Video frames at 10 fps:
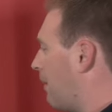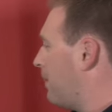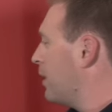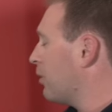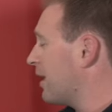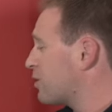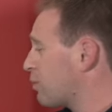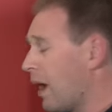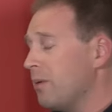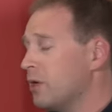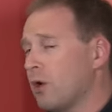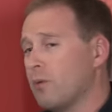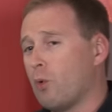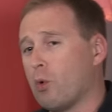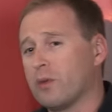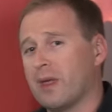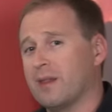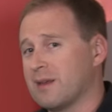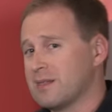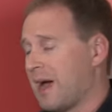beetle that's probably no more than
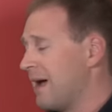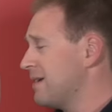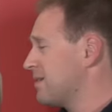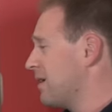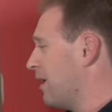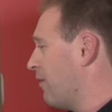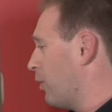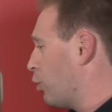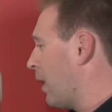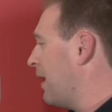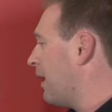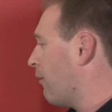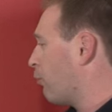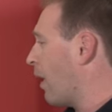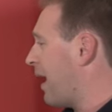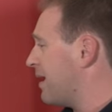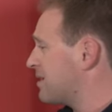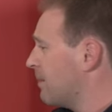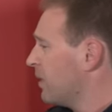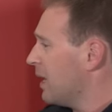the size of a grain of
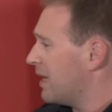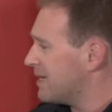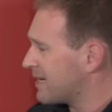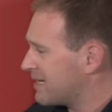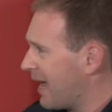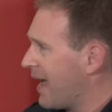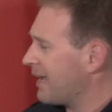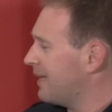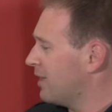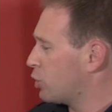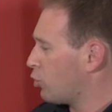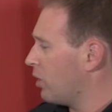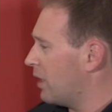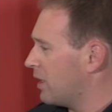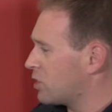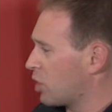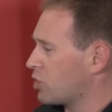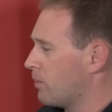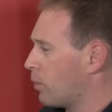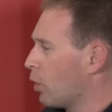rice is attacking the tree. It starts
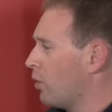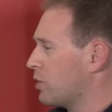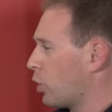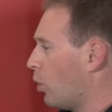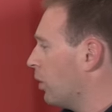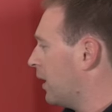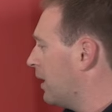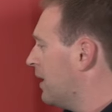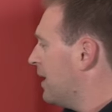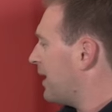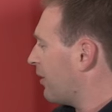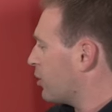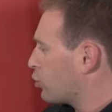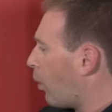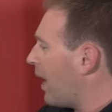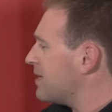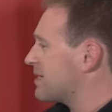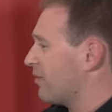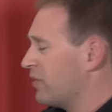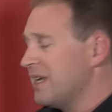to burrow its hole in. Now, this white
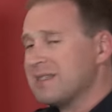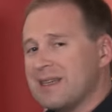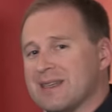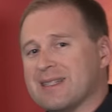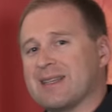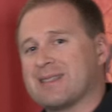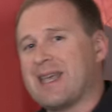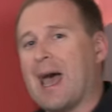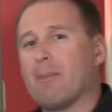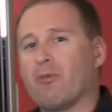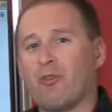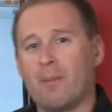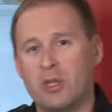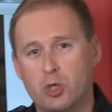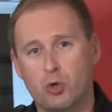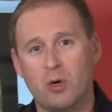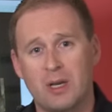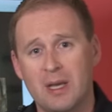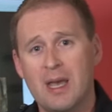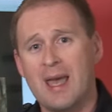stuff, this is the sap from the
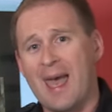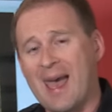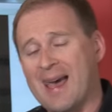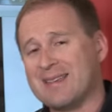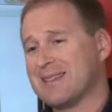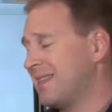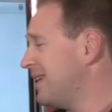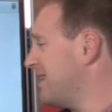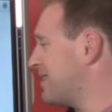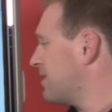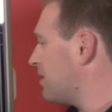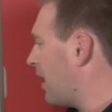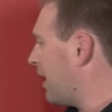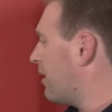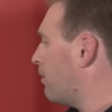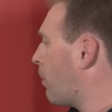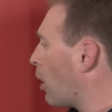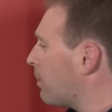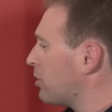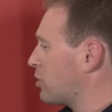tree. As the
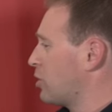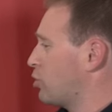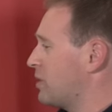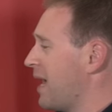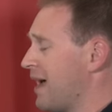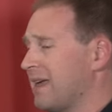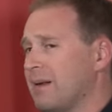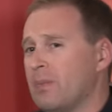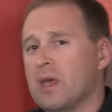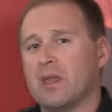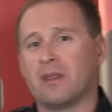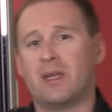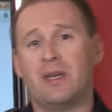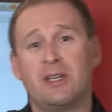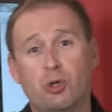bark beetle starts to attack it, the